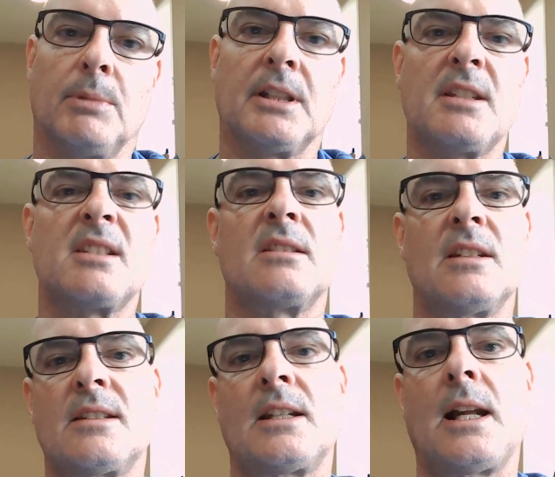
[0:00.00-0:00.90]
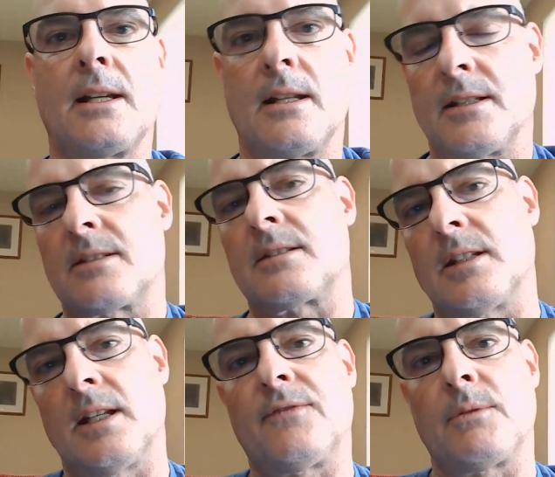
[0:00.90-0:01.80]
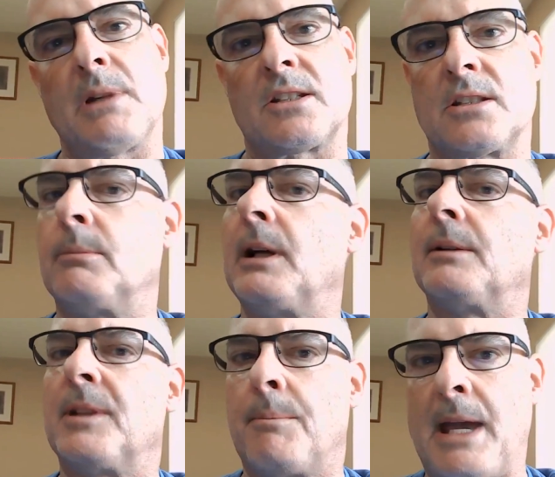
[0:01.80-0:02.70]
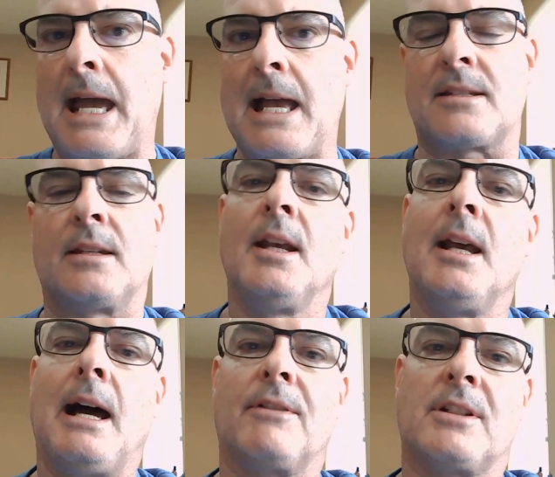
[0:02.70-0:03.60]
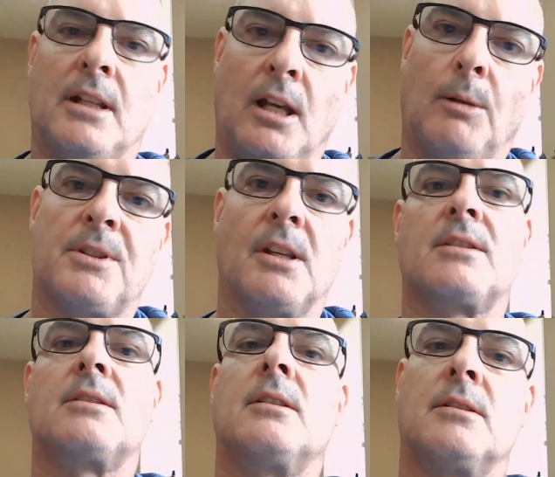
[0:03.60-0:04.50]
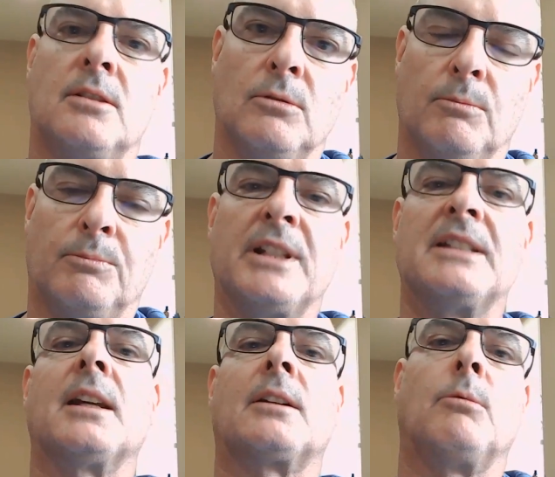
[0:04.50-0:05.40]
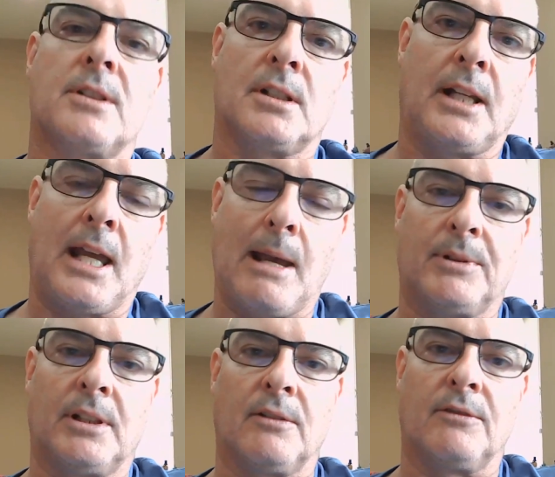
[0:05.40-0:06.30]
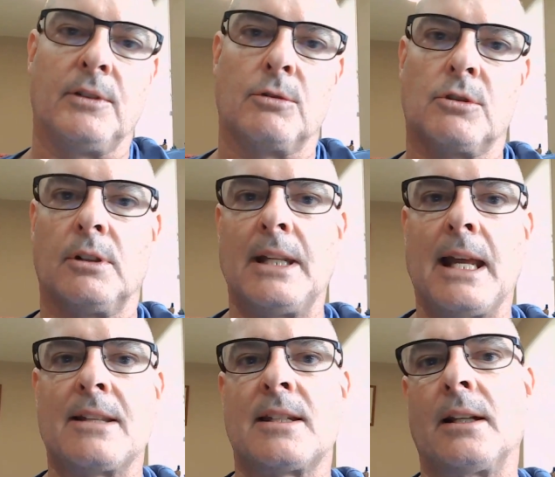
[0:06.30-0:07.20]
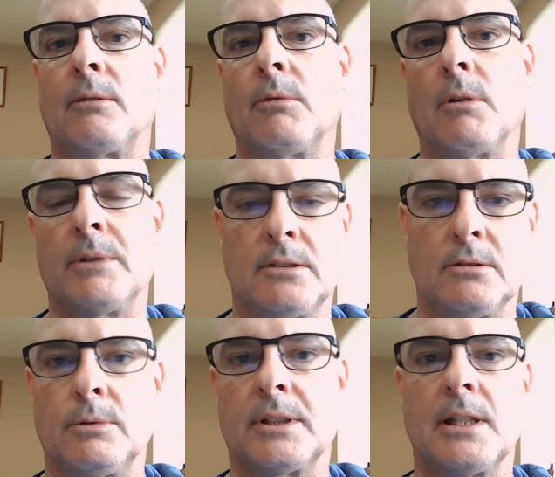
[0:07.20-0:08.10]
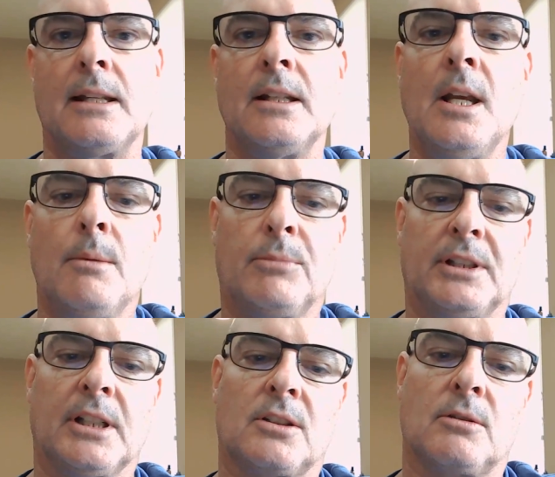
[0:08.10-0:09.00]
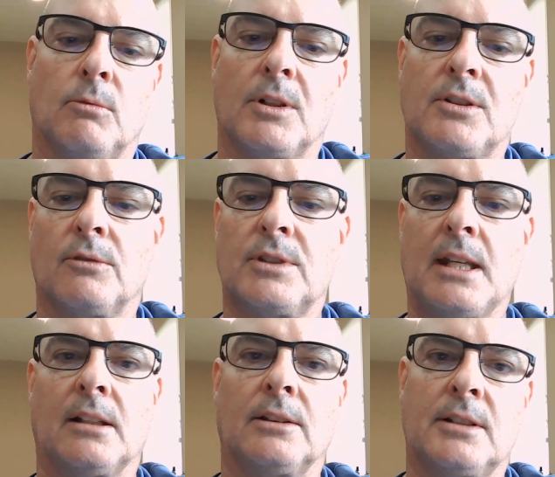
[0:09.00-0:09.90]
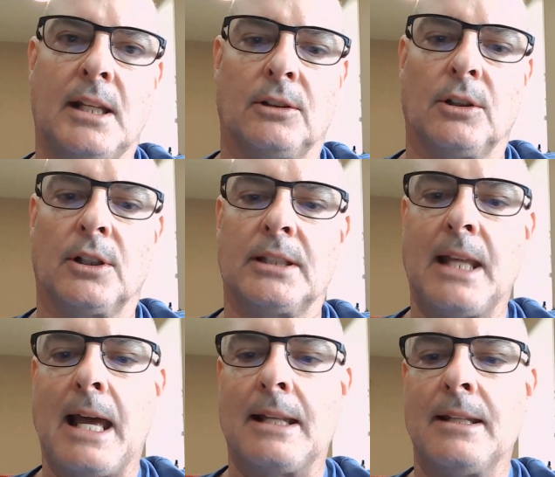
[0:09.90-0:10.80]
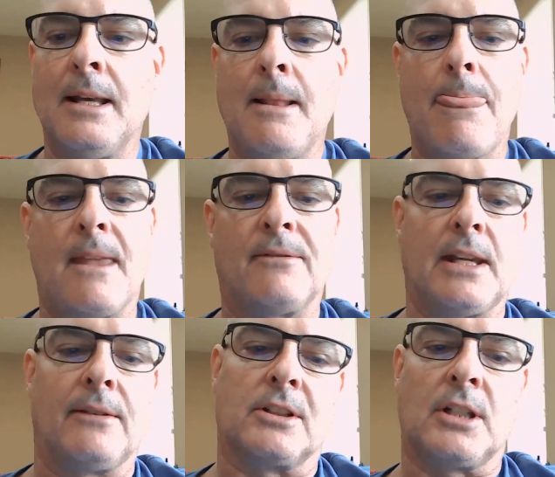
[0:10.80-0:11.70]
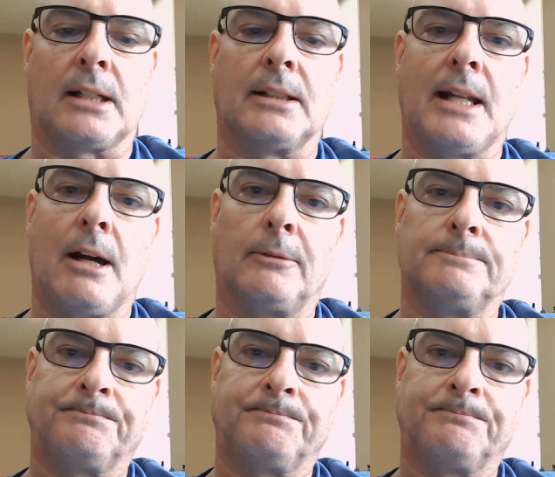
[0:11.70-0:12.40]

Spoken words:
But this information about the past obviously helps us to predict what's going to happen in the future, and that's kind of what we do with that prediction one. So take a look at that if you haven't checked it out.